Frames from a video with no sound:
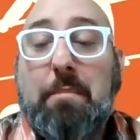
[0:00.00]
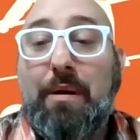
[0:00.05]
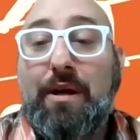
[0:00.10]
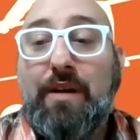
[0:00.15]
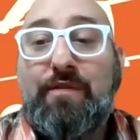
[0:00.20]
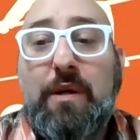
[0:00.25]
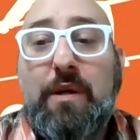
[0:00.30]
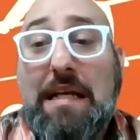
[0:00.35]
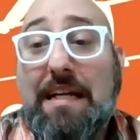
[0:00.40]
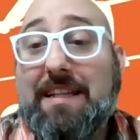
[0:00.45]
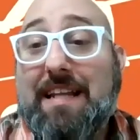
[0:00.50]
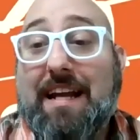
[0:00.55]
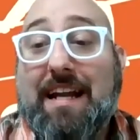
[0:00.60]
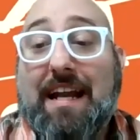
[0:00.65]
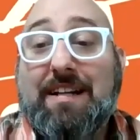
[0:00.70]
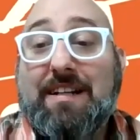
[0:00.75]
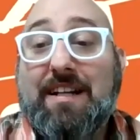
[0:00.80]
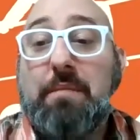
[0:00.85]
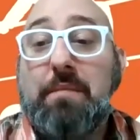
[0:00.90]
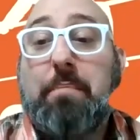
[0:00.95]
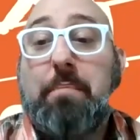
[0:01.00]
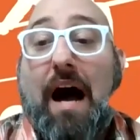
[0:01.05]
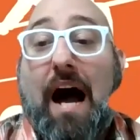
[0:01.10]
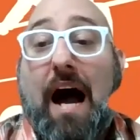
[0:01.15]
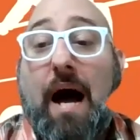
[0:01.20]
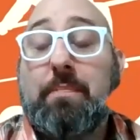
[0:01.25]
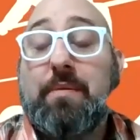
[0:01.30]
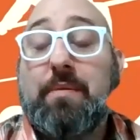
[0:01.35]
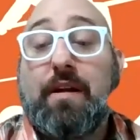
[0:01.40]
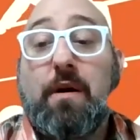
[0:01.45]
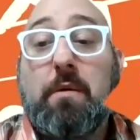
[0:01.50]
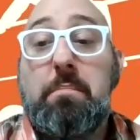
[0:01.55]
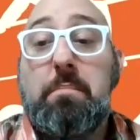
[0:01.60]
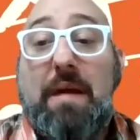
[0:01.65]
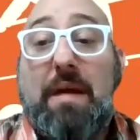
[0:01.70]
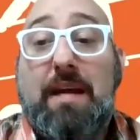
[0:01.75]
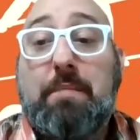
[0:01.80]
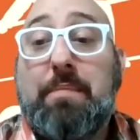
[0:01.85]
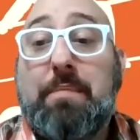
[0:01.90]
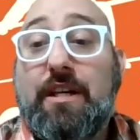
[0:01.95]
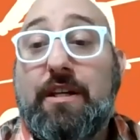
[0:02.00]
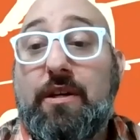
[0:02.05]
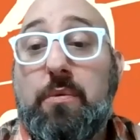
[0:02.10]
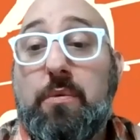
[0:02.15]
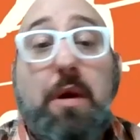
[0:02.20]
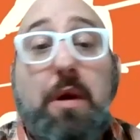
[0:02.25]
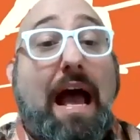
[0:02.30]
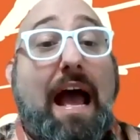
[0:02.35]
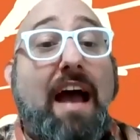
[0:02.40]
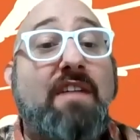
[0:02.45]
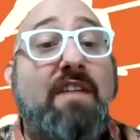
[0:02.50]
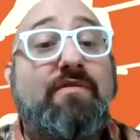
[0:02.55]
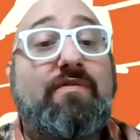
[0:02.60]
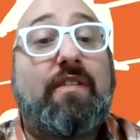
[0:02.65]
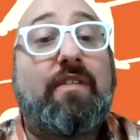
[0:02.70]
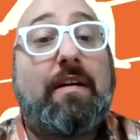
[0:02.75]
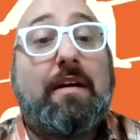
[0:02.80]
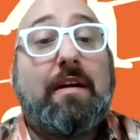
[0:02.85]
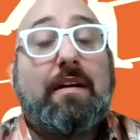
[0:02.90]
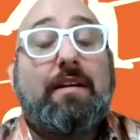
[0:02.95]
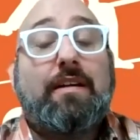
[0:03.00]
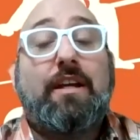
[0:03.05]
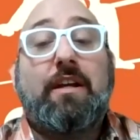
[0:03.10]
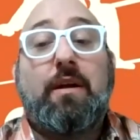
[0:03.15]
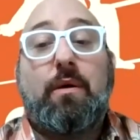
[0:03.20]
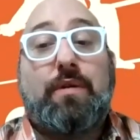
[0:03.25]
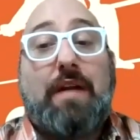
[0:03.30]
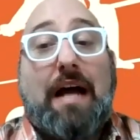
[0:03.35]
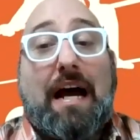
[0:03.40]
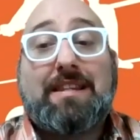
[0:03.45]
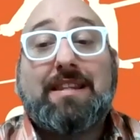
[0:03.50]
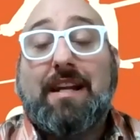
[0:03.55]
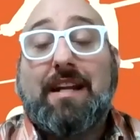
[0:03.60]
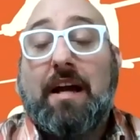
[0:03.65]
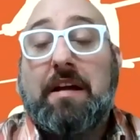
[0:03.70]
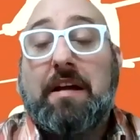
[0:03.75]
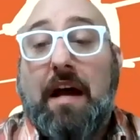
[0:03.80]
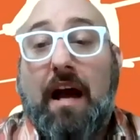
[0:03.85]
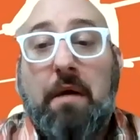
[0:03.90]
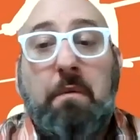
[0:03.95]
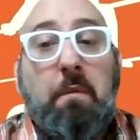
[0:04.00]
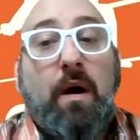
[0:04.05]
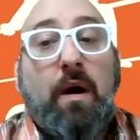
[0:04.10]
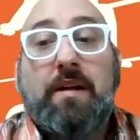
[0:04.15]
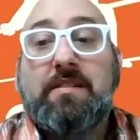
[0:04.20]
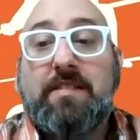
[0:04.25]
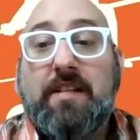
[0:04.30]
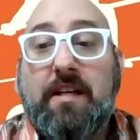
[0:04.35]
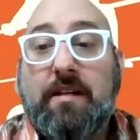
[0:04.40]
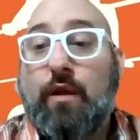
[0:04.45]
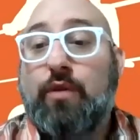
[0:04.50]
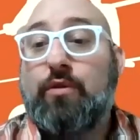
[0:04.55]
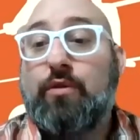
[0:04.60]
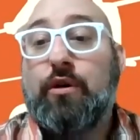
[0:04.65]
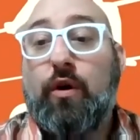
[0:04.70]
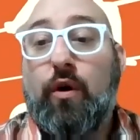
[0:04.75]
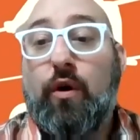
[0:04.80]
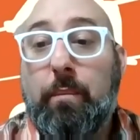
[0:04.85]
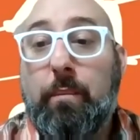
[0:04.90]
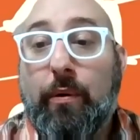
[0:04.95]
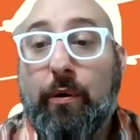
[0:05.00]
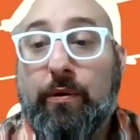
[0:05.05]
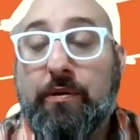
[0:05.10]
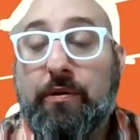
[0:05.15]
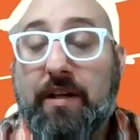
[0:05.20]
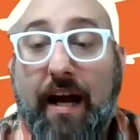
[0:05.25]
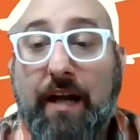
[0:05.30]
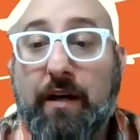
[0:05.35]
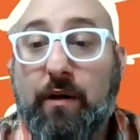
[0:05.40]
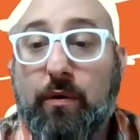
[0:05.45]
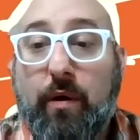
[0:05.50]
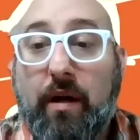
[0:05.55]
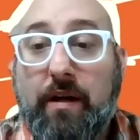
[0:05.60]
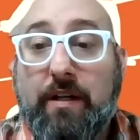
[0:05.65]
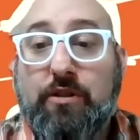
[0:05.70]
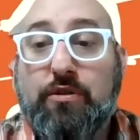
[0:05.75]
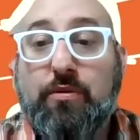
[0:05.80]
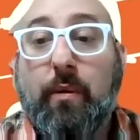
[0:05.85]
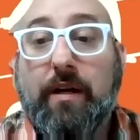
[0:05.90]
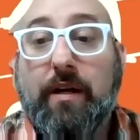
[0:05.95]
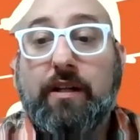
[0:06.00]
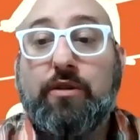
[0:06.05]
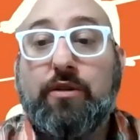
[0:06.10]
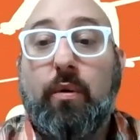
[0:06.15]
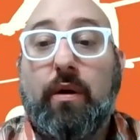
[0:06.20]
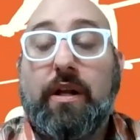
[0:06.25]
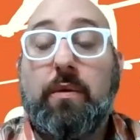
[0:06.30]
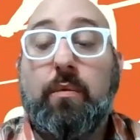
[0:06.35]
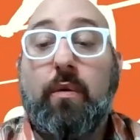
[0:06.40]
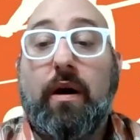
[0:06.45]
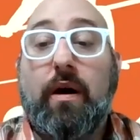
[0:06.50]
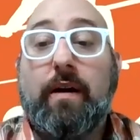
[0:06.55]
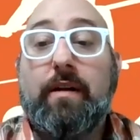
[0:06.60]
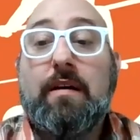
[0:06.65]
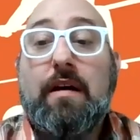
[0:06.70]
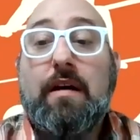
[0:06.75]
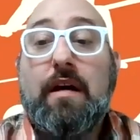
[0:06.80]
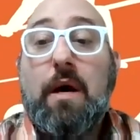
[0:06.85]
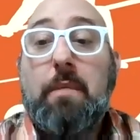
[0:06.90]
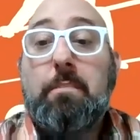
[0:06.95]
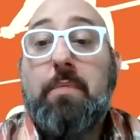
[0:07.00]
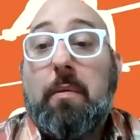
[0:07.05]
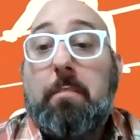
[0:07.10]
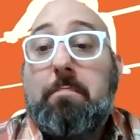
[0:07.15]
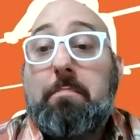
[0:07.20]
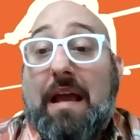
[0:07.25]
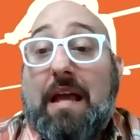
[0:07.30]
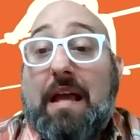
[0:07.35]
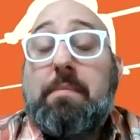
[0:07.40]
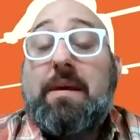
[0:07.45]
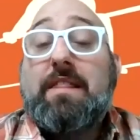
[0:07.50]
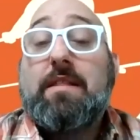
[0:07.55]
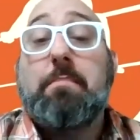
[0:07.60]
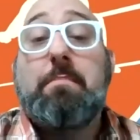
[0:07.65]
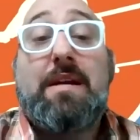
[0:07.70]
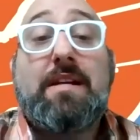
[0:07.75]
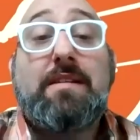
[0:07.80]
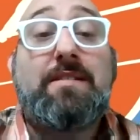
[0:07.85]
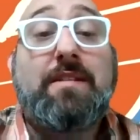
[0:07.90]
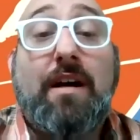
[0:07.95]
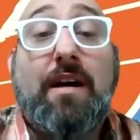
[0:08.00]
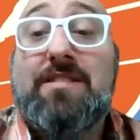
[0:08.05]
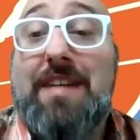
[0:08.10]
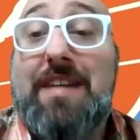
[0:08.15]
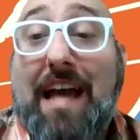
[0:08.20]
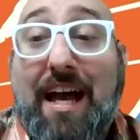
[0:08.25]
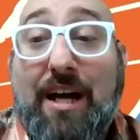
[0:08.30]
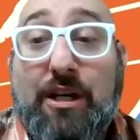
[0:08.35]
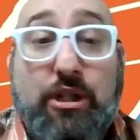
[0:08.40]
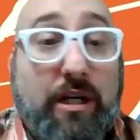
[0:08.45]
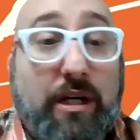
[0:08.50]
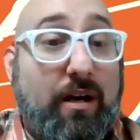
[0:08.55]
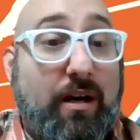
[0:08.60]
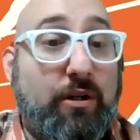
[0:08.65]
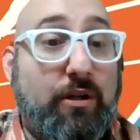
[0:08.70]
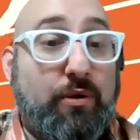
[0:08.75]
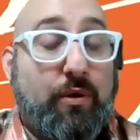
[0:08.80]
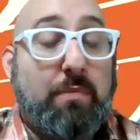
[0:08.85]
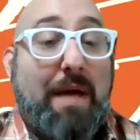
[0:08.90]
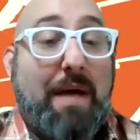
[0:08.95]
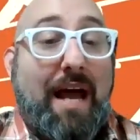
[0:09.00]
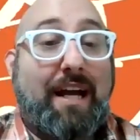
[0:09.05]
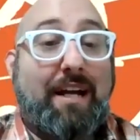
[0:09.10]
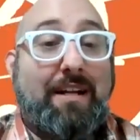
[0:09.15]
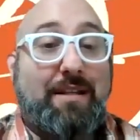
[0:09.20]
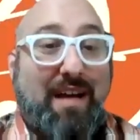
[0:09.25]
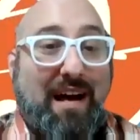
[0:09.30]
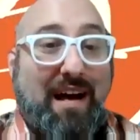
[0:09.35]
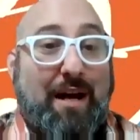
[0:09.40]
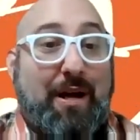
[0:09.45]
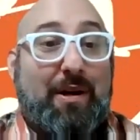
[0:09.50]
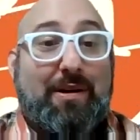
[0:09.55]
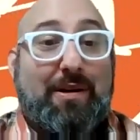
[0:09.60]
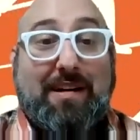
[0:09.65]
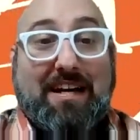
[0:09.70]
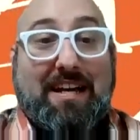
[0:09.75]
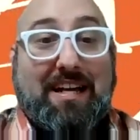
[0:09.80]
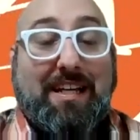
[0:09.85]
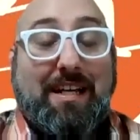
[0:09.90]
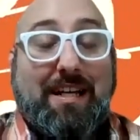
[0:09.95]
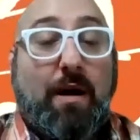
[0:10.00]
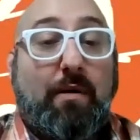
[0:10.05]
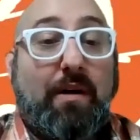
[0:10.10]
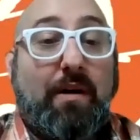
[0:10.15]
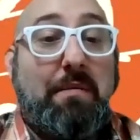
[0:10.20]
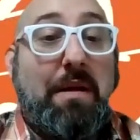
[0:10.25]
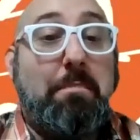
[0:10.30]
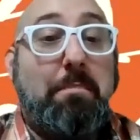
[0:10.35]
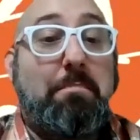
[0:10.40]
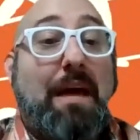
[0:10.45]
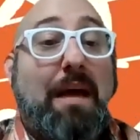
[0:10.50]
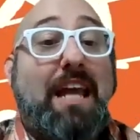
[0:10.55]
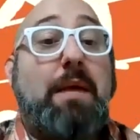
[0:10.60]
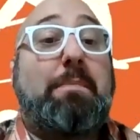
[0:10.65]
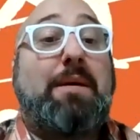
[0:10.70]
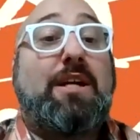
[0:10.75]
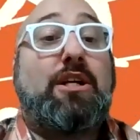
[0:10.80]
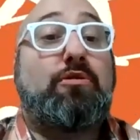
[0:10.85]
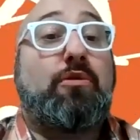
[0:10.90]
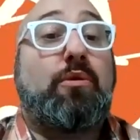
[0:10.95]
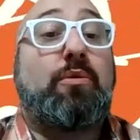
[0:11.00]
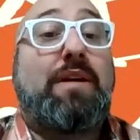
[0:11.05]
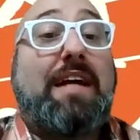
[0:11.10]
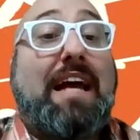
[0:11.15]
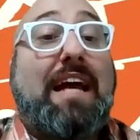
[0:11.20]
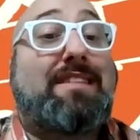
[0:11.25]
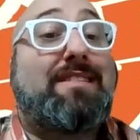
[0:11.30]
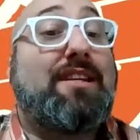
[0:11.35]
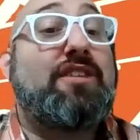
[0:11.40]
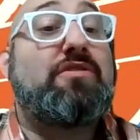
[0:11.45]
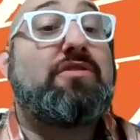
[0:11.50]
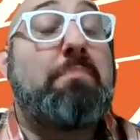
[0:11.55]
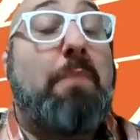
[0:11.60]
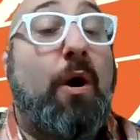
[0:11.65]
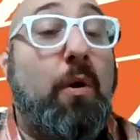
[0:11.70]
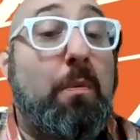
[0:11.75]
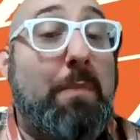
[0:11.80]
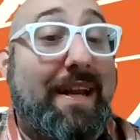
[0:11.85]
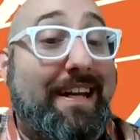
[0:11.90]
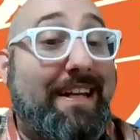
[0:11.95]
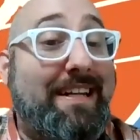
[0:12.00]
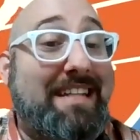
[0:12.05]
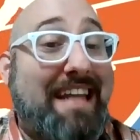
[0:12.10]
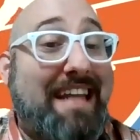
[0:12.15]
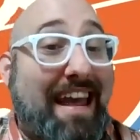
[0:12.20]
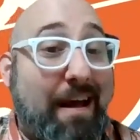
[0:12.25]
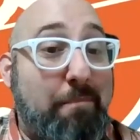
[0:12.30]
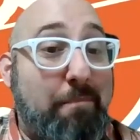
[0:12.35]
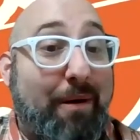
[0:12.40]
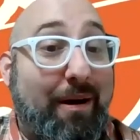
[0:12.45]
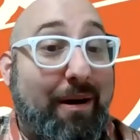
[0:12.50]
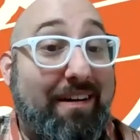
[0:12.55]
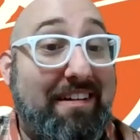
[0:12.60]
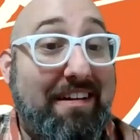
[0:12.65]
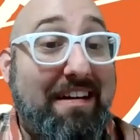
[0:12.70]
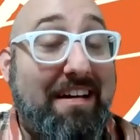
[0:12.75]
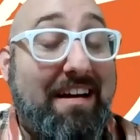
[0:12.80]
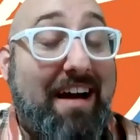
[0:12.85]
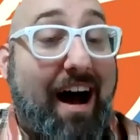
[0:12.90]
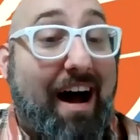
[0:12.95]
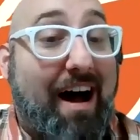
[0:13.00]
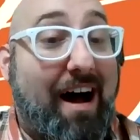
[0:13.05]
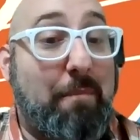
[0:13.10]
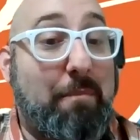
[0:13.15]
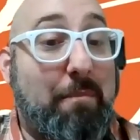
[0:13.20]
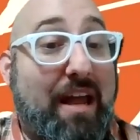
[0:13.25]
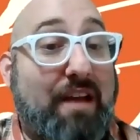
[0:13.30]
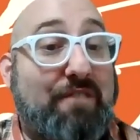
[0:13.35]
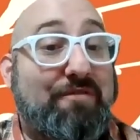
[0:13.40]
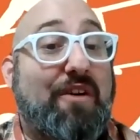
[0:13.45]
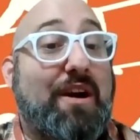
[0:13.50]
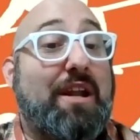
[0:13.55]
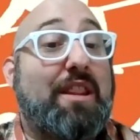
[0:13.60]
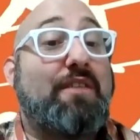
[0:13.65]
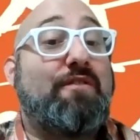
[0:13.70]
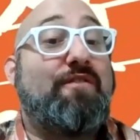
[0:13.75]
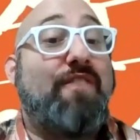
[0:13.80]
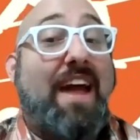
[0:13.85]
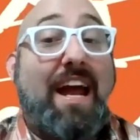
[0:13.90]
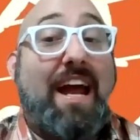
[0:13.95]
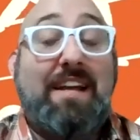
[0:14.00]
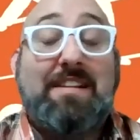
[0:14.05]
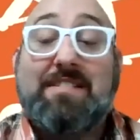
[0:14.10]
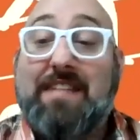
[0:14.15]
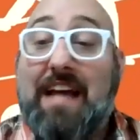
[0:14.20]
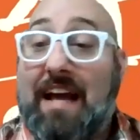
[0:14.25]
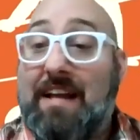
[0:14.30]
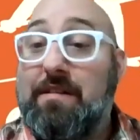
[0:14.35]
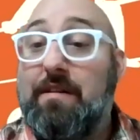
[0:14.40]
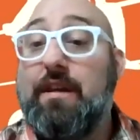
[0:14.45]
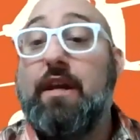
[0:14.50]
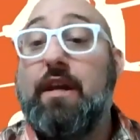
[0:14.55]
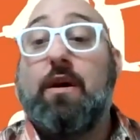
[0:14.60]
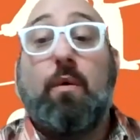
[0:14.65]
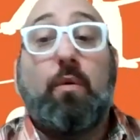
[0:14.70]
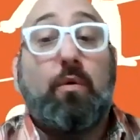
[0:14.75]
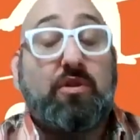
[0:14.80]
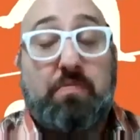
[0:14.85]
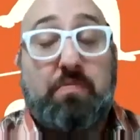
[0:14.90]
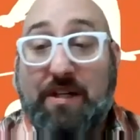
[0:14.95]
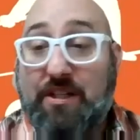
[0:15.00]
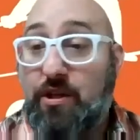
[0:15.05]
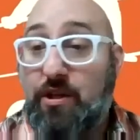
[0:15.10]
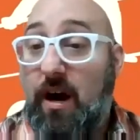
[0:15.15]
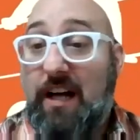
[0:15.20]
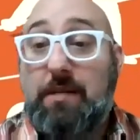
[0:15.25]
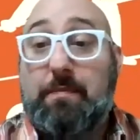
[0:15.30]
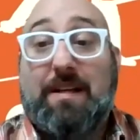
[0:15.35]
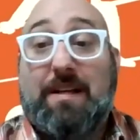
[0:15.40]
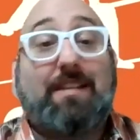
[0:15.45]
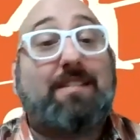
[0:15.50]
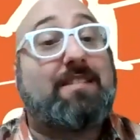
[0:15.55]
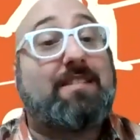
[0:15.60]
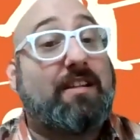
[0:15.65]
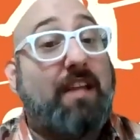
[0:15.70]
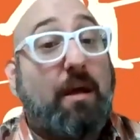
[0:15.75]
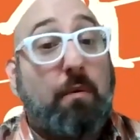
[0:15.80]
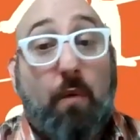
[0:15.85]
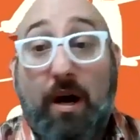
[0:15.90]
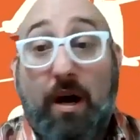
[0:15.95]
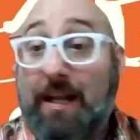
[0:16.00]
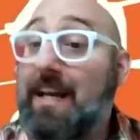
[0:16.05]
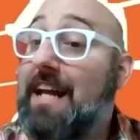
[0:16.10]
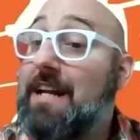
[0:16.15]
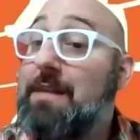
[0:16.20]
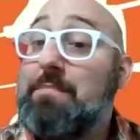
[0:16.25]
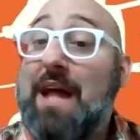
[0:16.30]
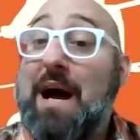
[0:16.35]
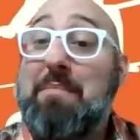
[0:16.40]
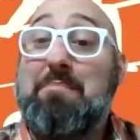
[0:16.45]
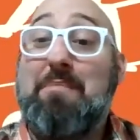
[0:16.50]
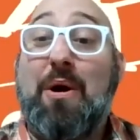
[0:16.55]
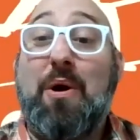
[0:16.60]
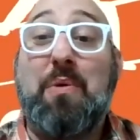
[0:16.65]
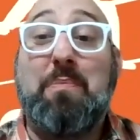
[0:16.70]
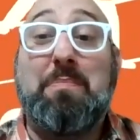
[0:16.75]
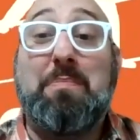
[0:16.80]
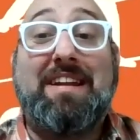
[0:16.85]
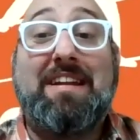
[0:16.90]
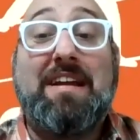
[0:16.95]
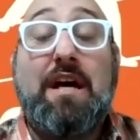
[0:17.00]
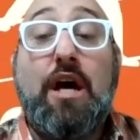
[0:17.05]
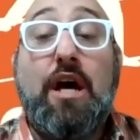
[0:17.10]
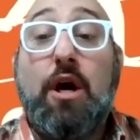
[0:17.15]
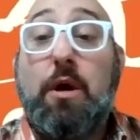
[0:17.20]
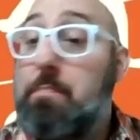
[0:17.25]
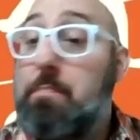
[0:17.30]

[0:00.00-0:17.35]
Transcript: But if you need that ending pop, you know, maybe you have, you know, not that I want to see another Goldberg title run in 2021. But maybe The Miz does cash in on Drew McIntyre. You know what I mean? Maybe Drew gets his moment in Tampa, in front of the fans that, you know, it's been talked about. They said they want to get him that moment.